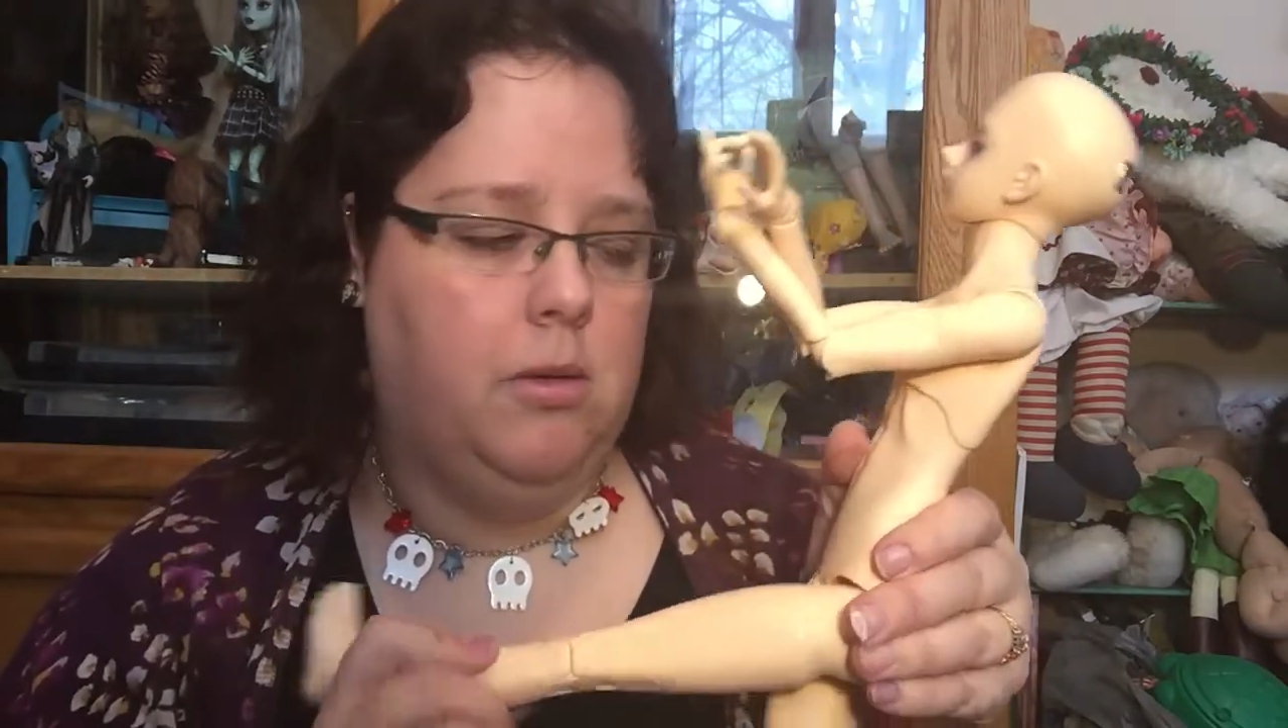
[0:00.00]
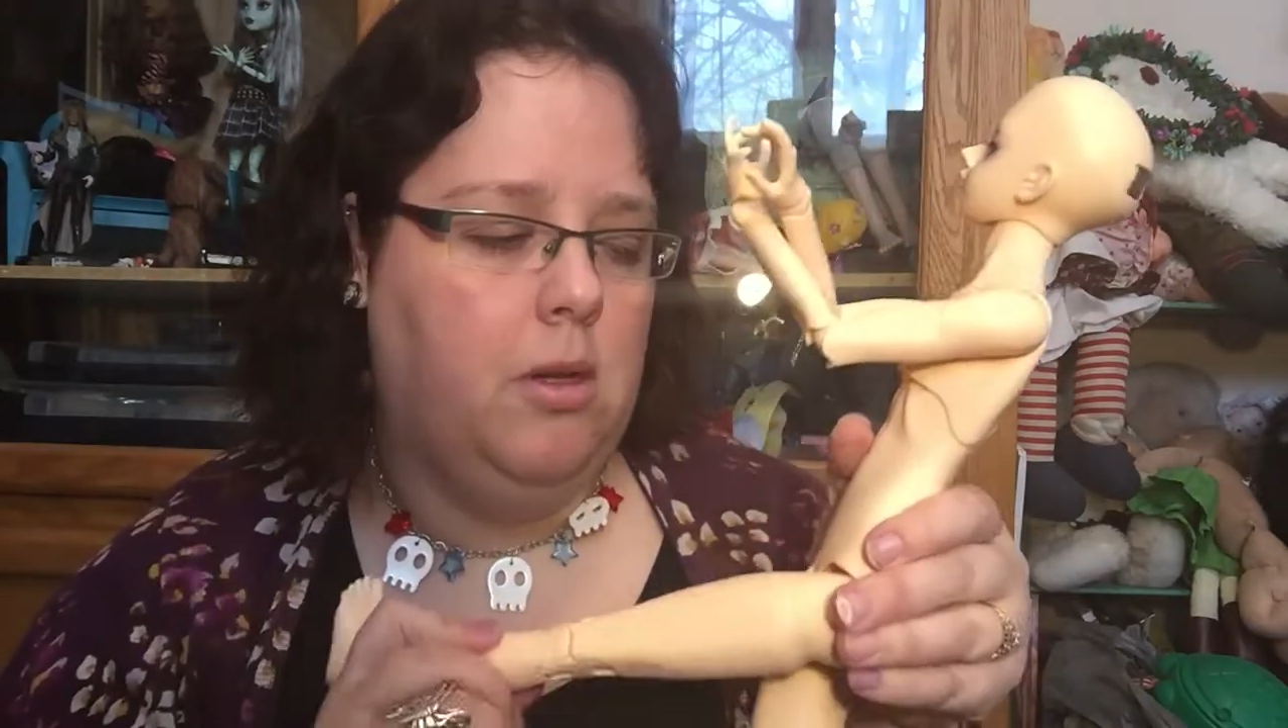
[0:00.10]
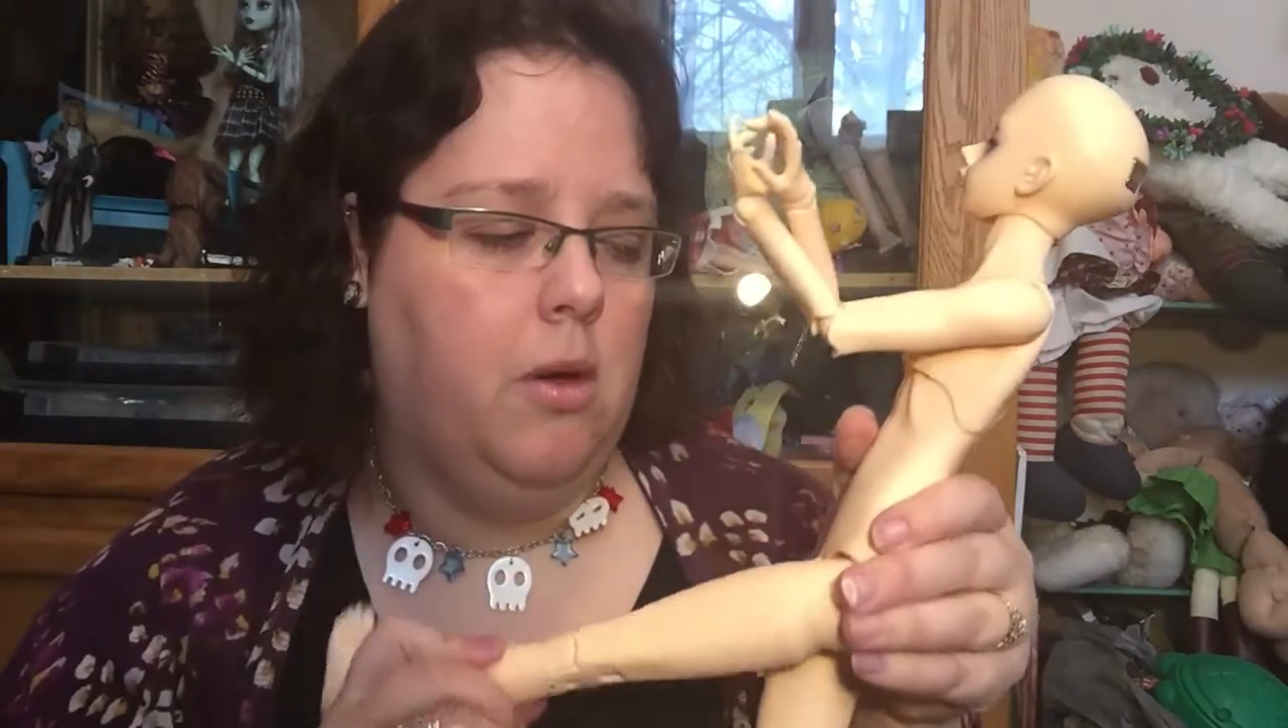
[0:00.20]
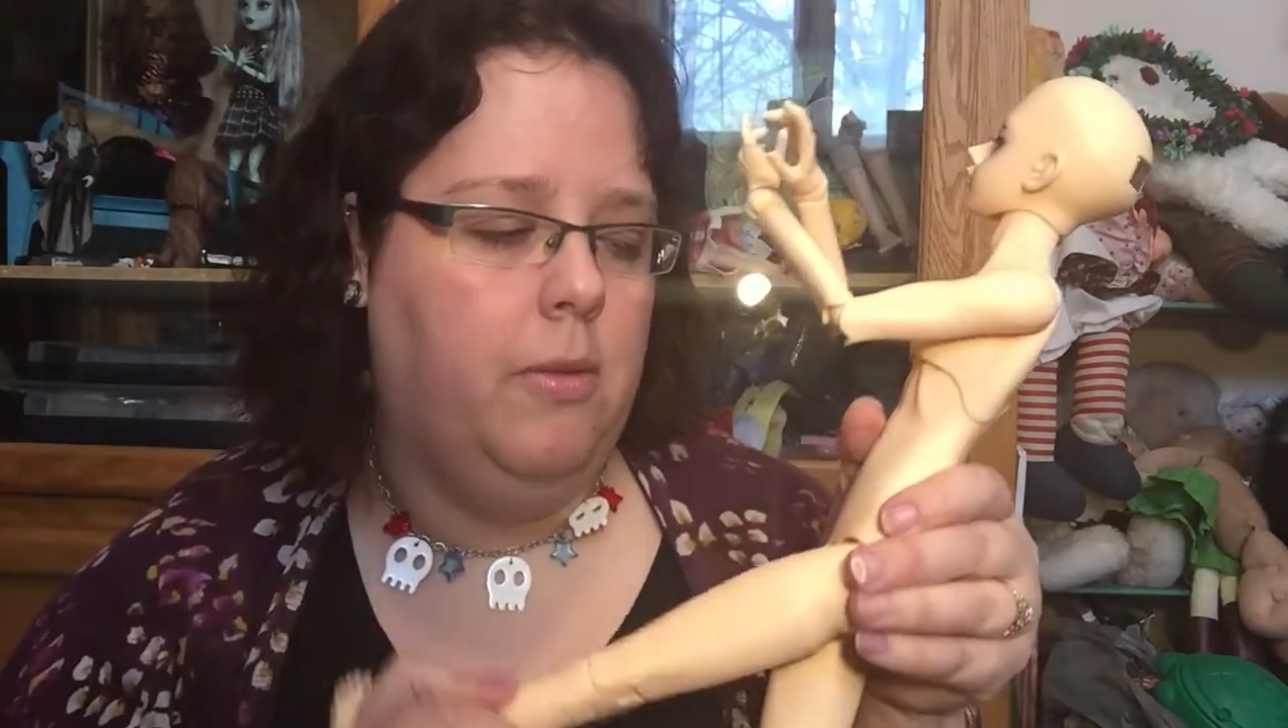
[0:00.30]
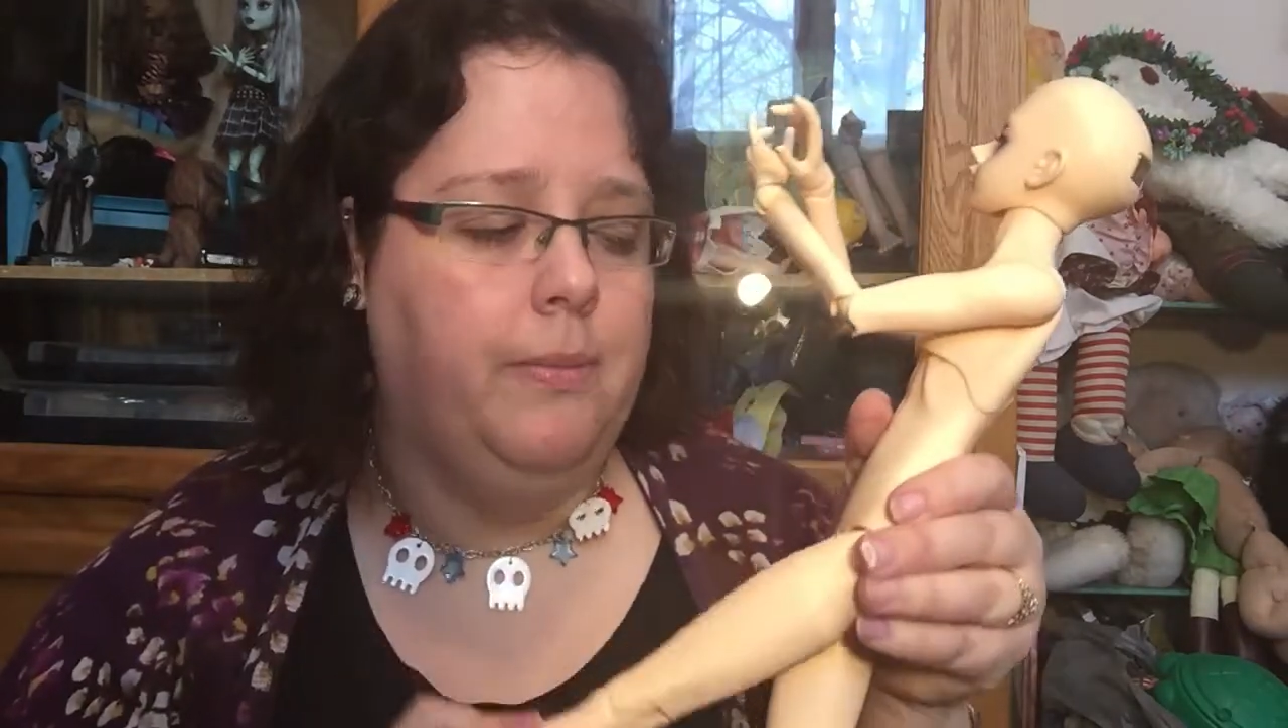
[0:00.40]

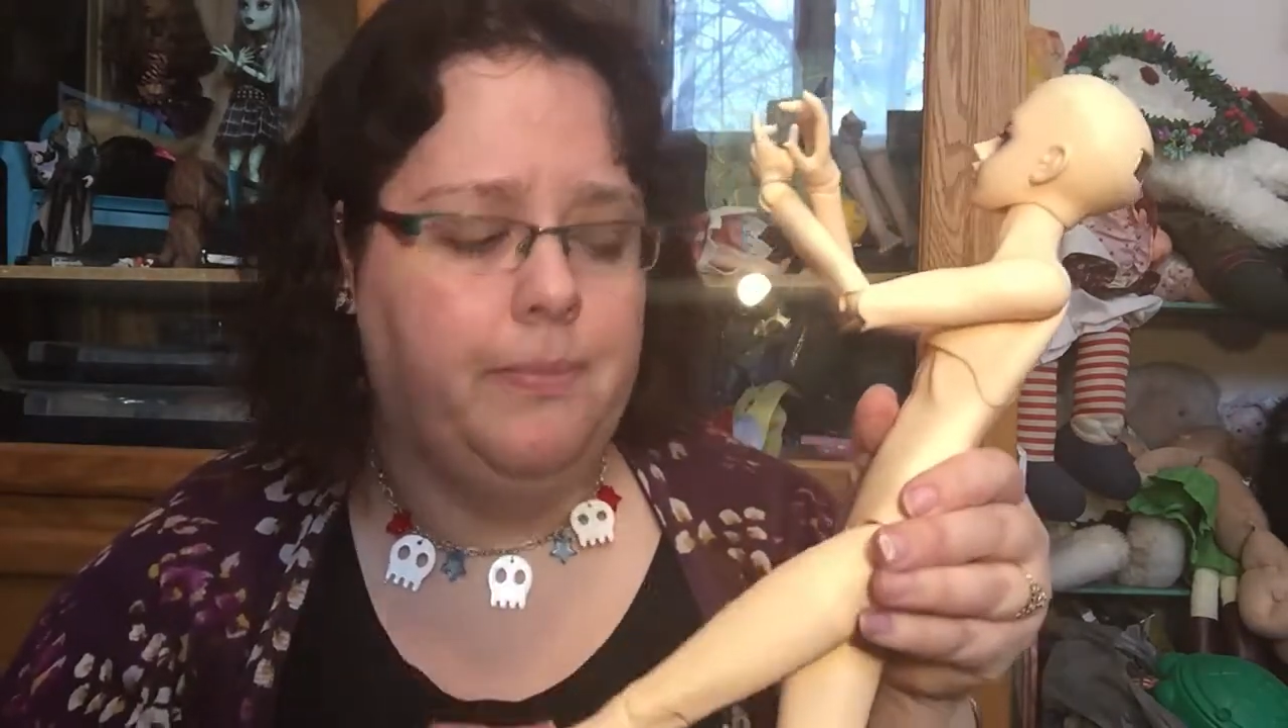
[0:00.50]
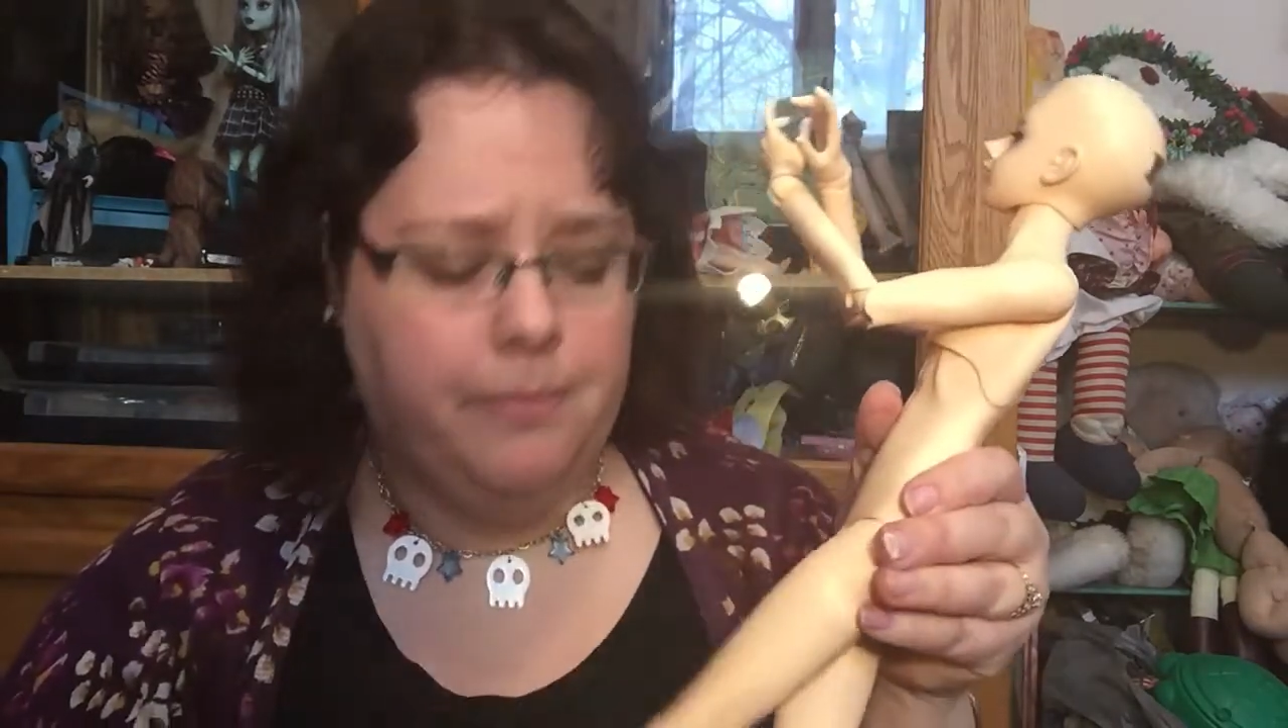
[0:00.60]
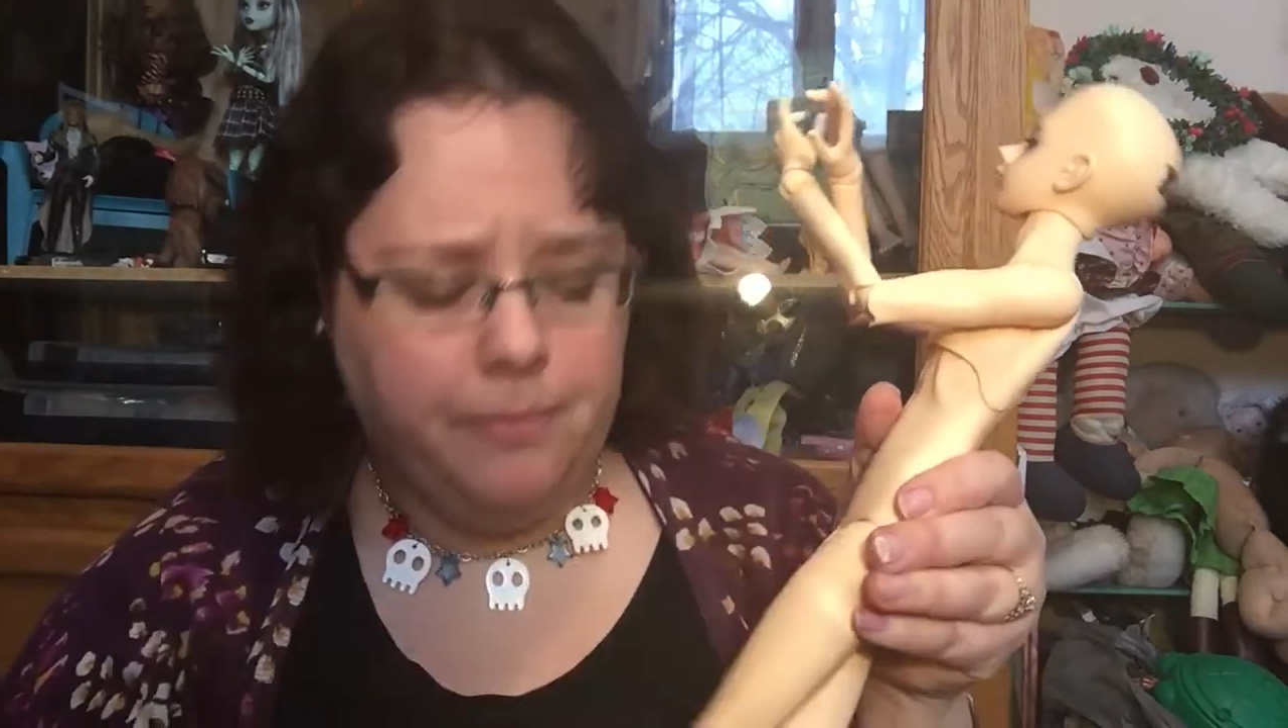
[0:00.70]
So